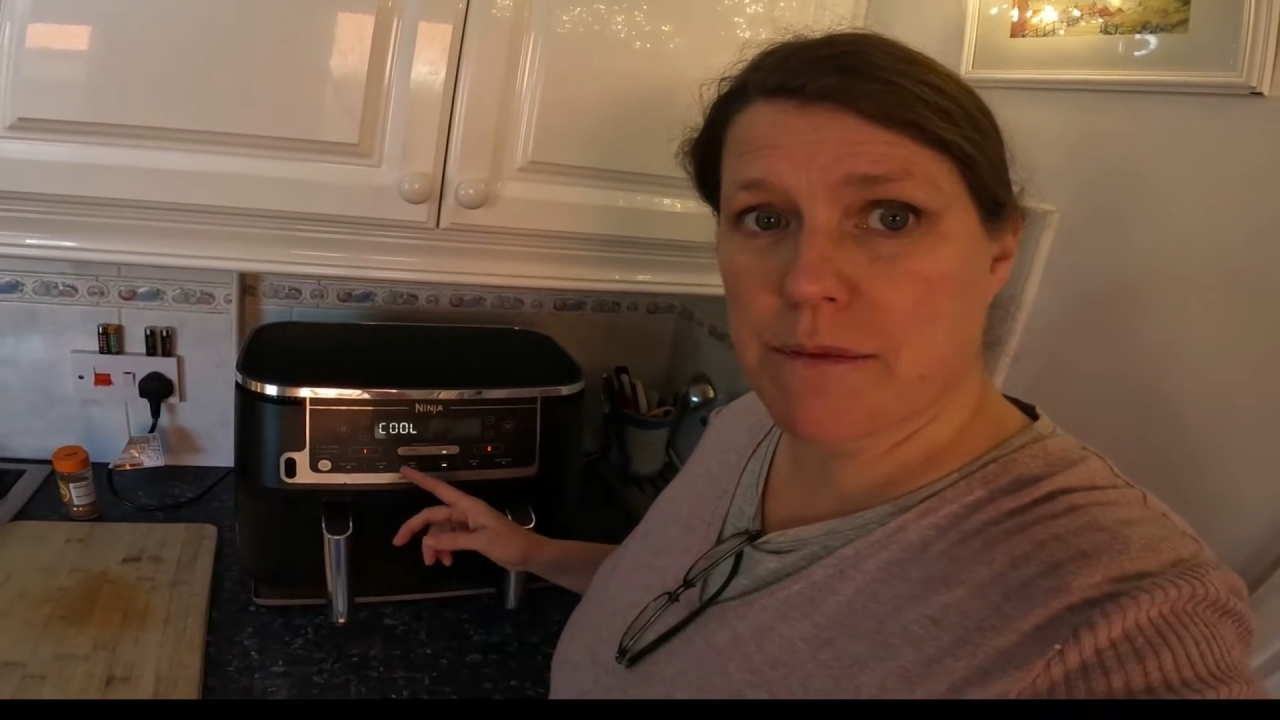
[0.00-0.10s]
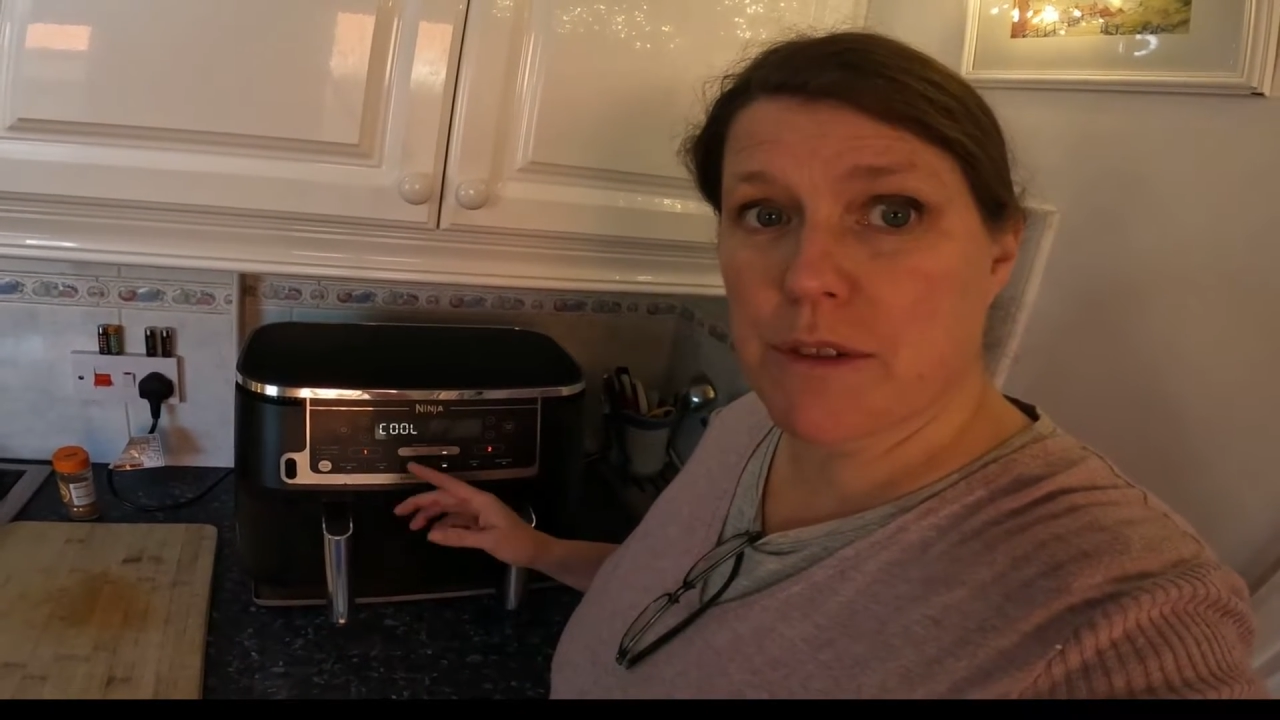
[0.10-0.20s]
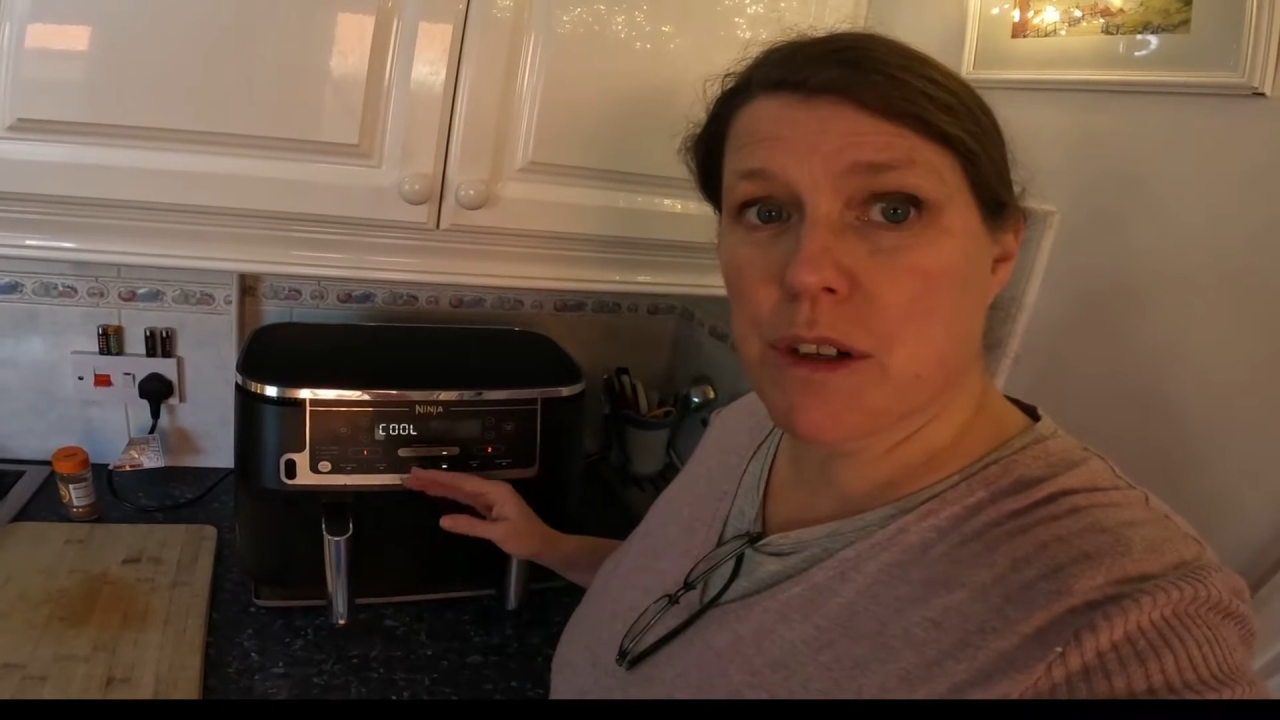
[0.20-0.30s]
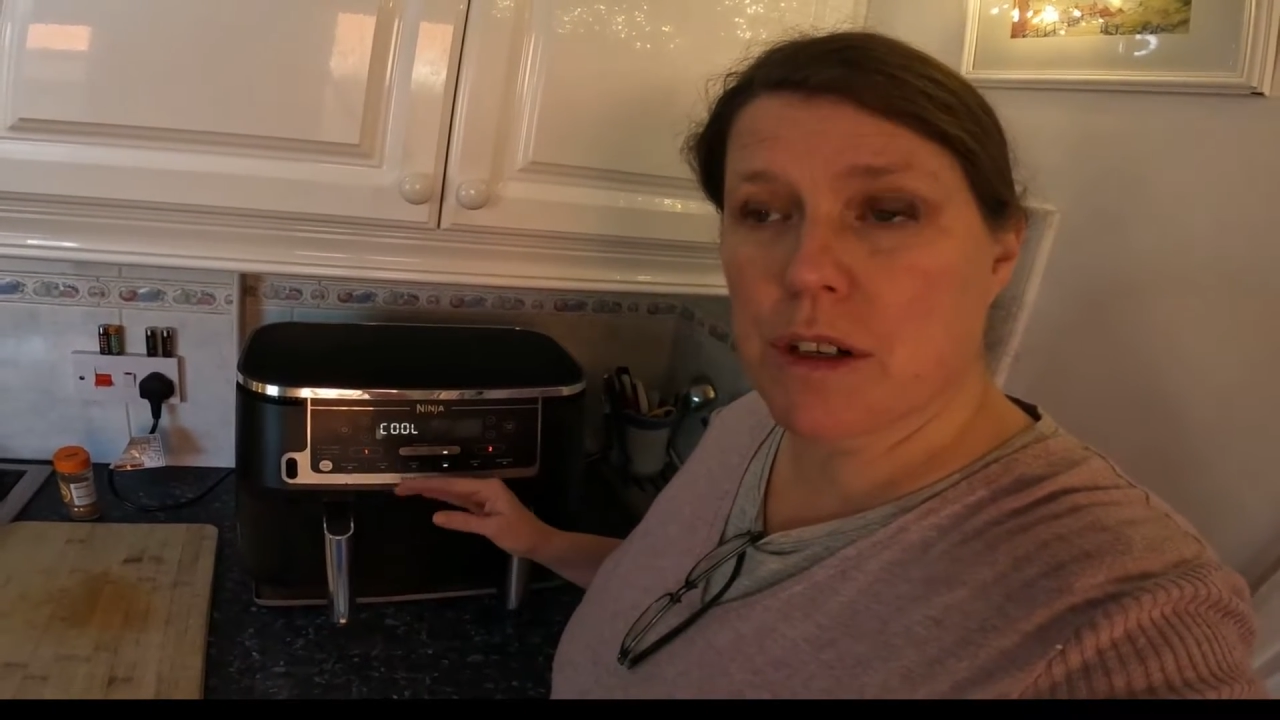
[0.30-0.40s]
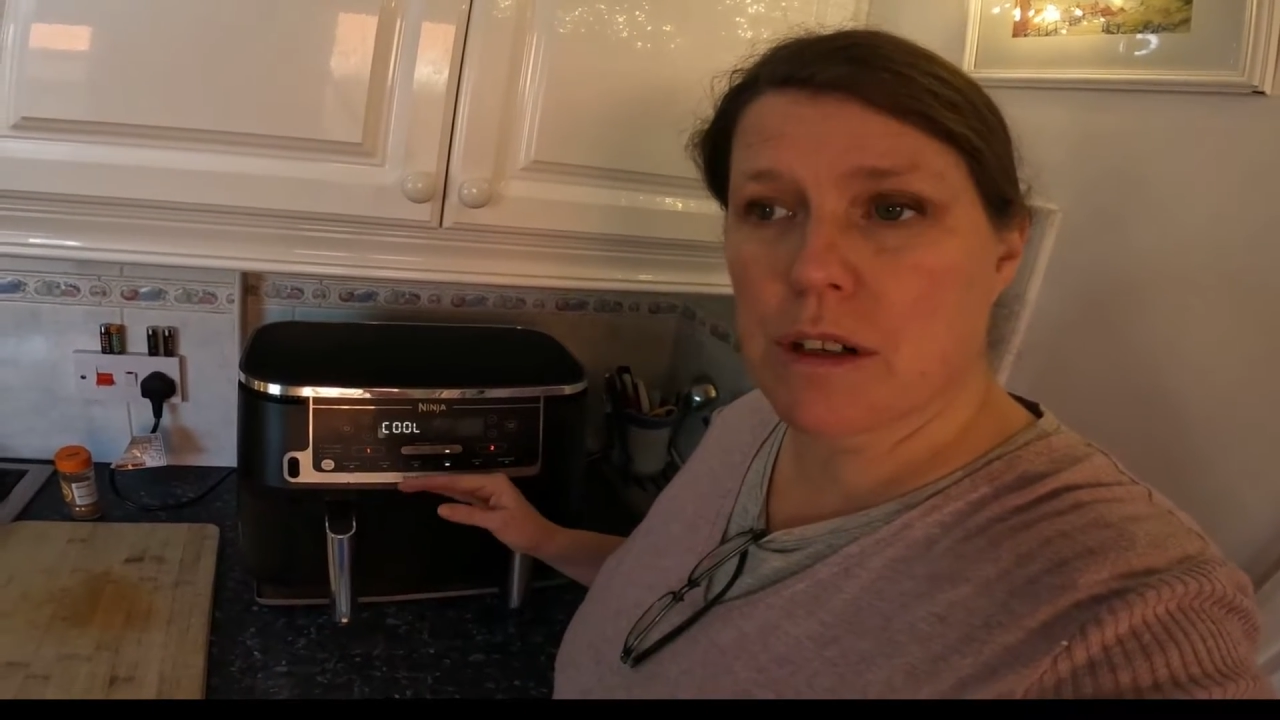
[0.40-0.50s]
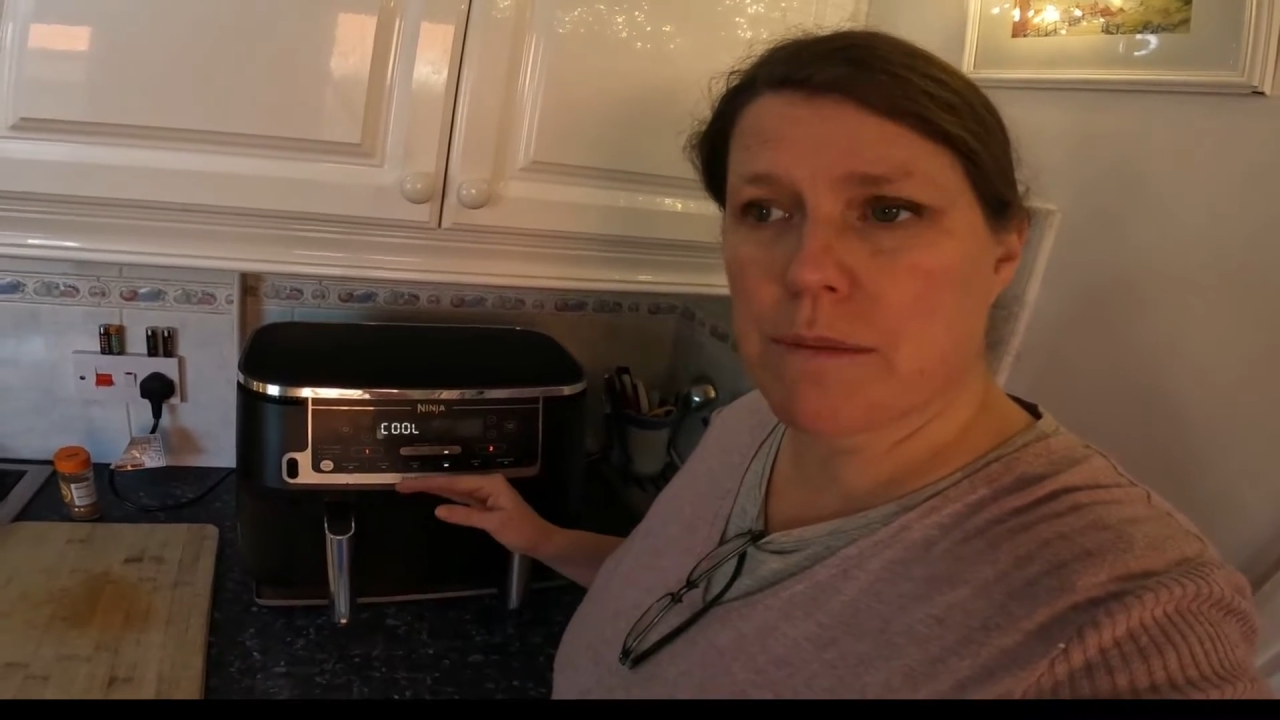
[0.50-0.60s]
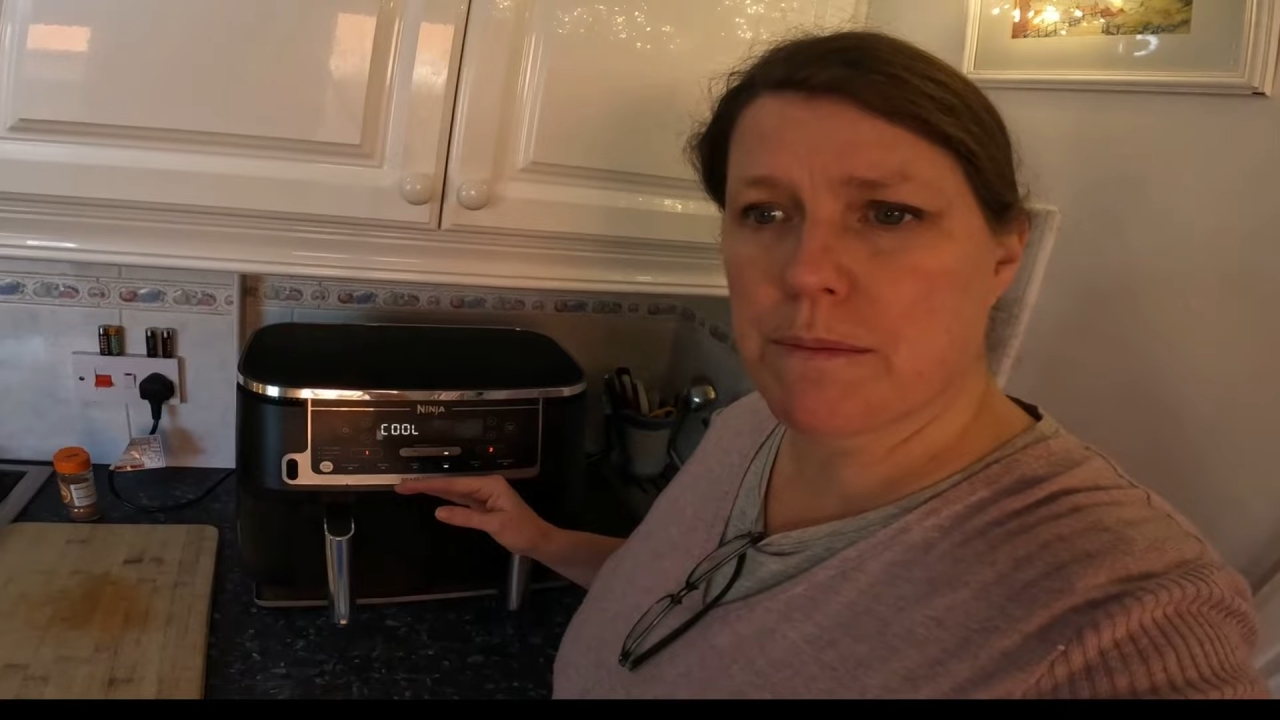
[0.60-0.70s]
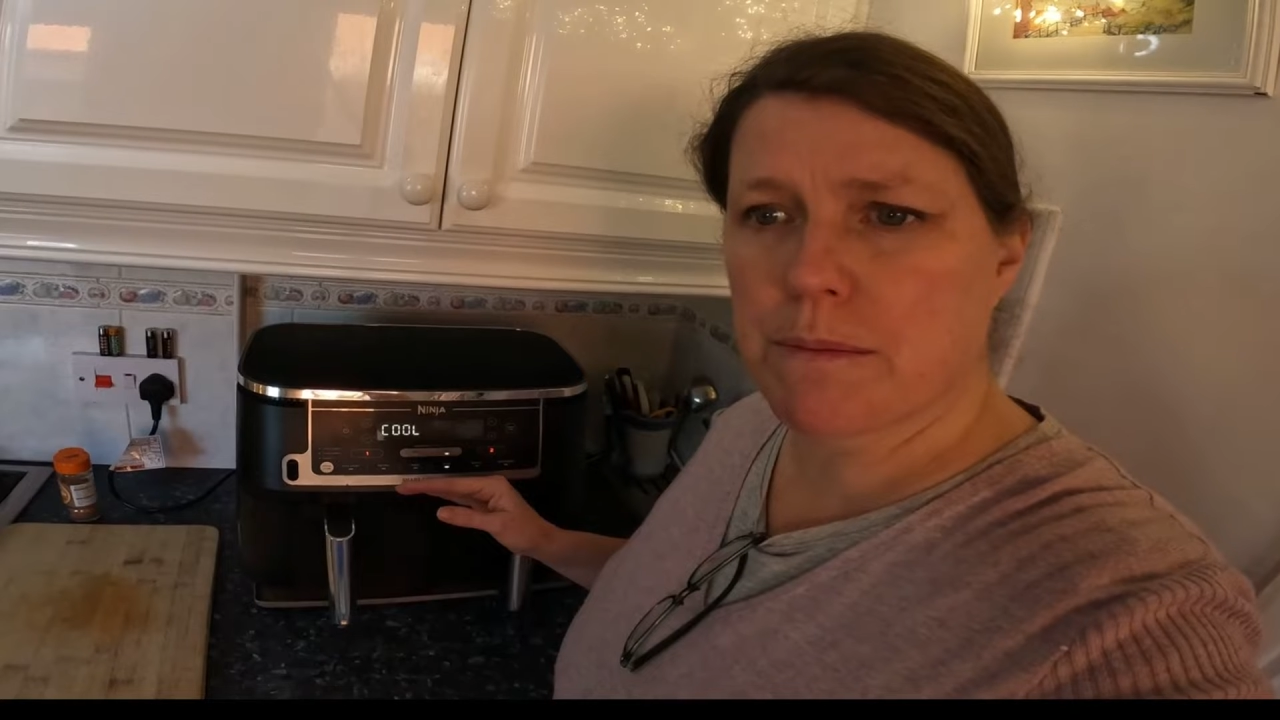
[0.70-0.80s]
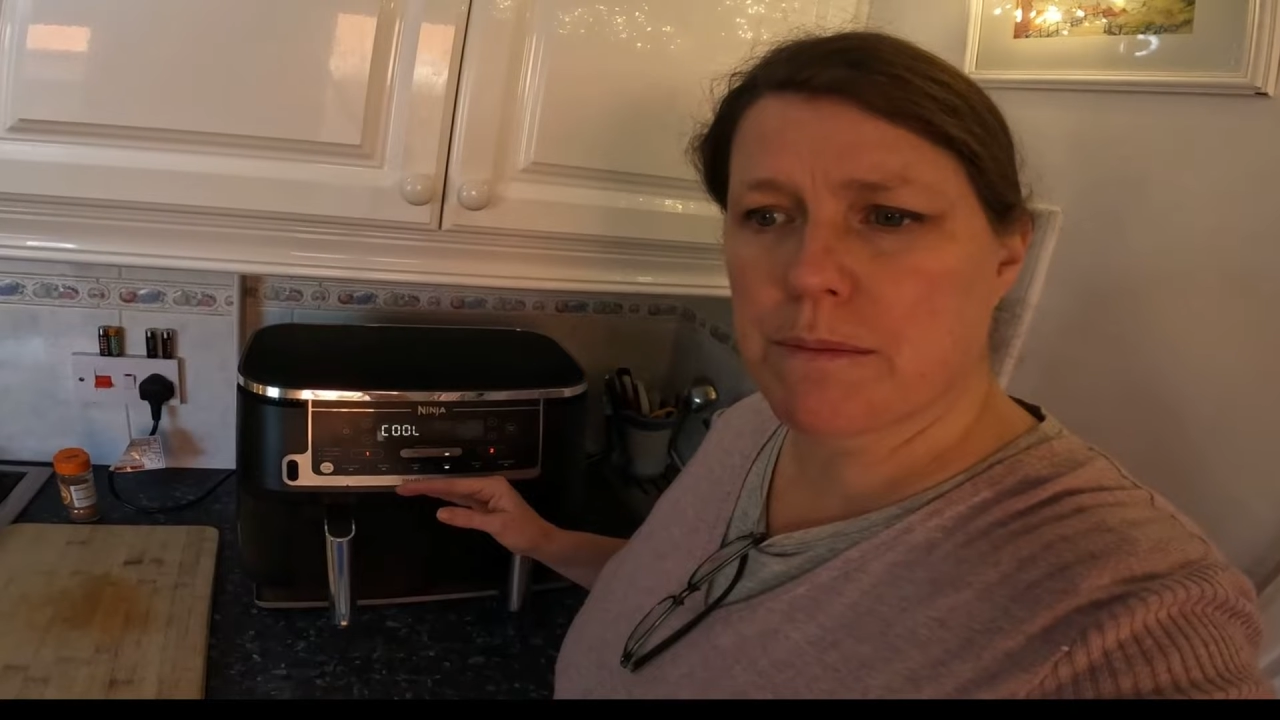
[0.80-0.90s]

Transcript: for